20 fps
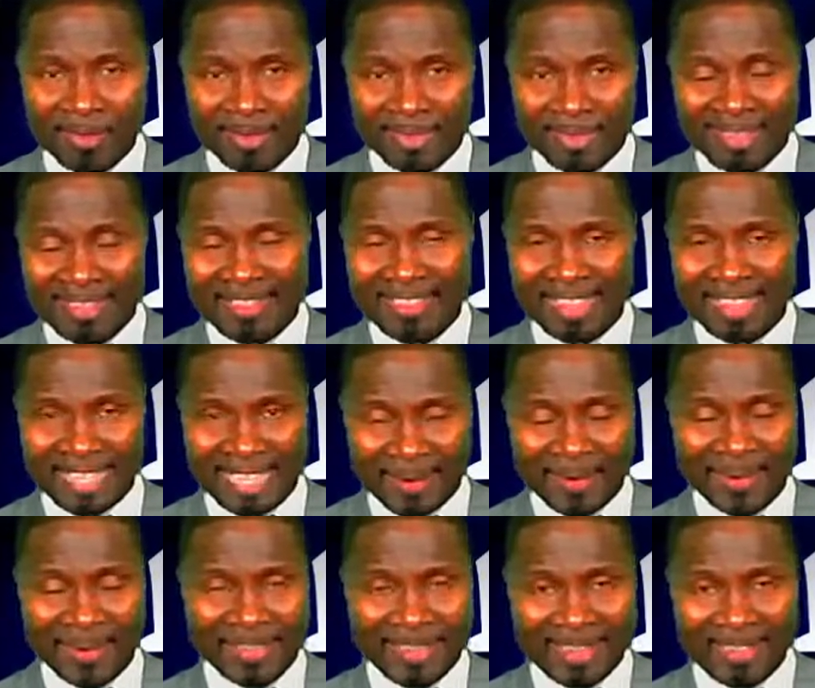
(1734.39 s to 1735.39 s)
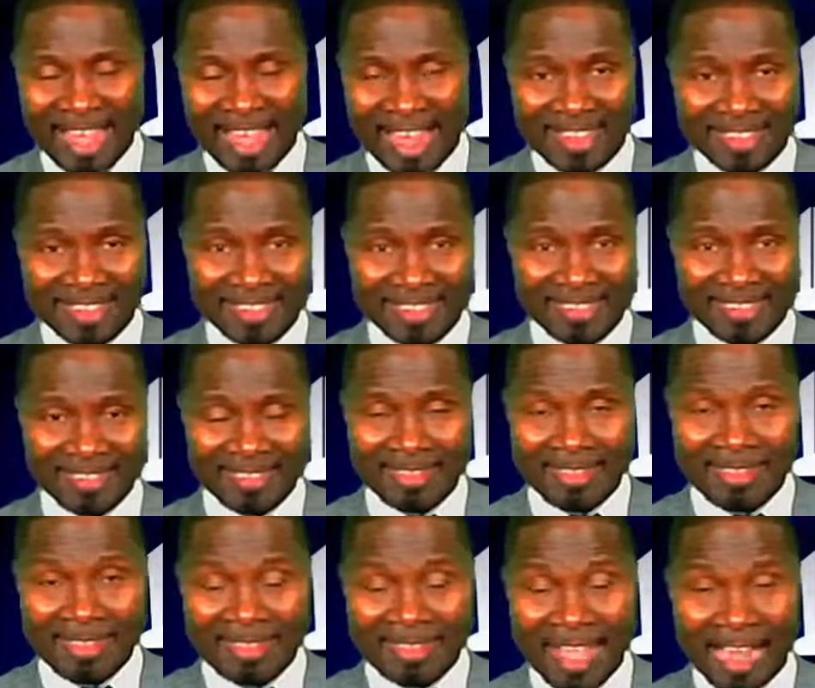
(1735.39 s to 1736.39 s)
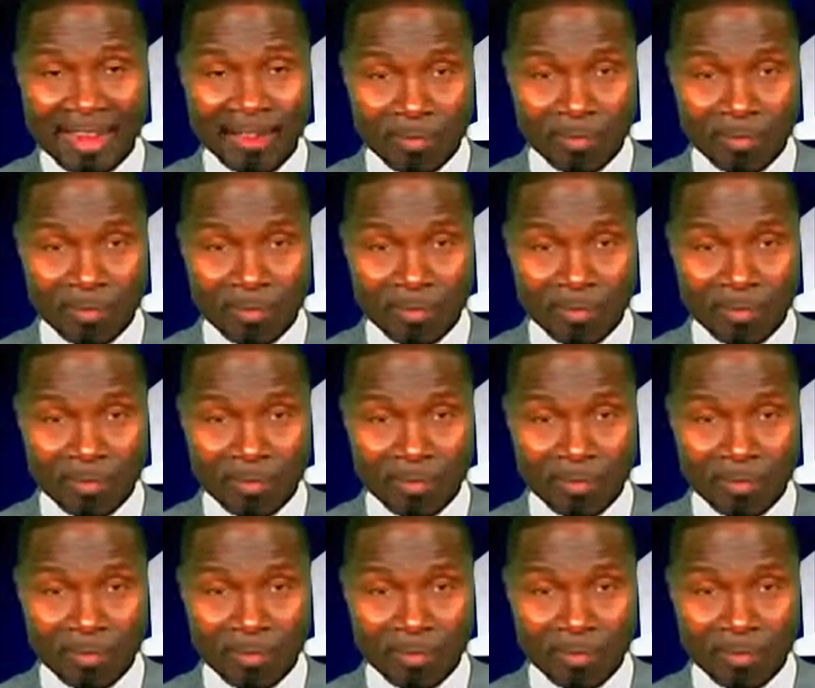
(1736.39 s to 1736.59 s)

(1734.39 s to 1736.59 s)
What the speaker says: this inherited assets stuck